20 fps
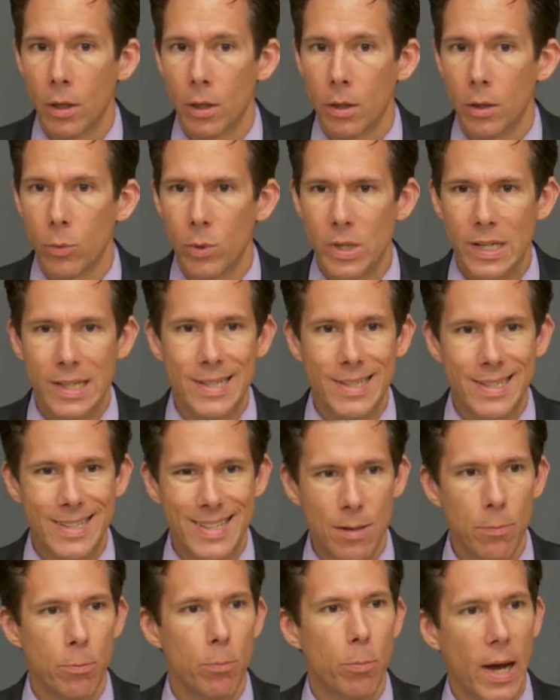that we need to
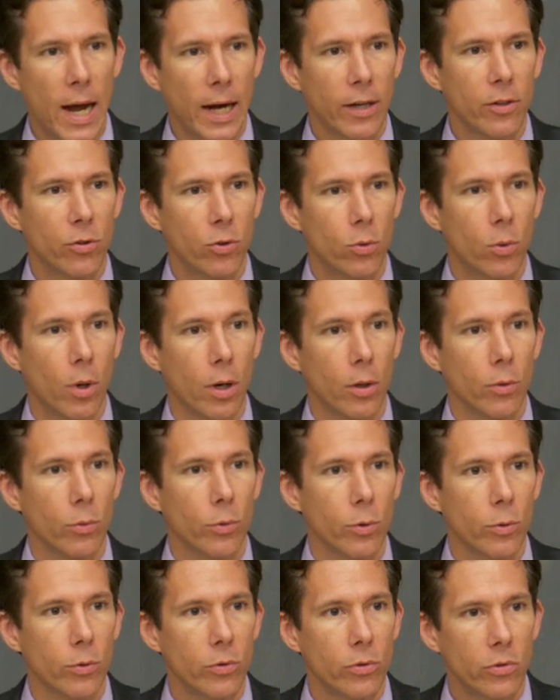get back to our
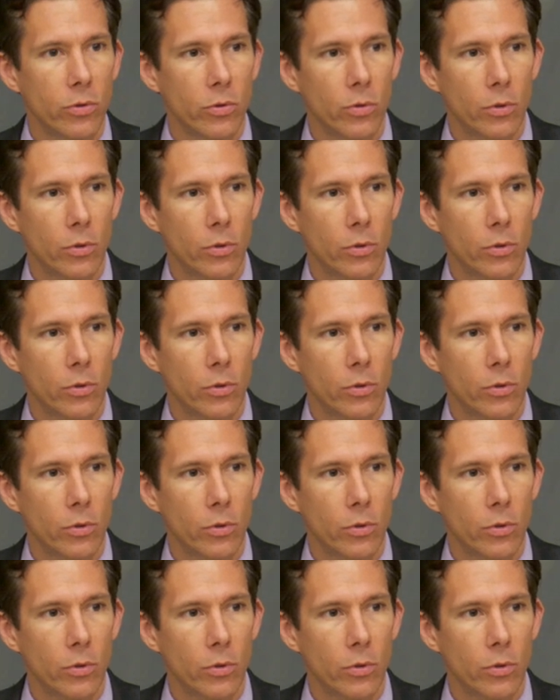roots.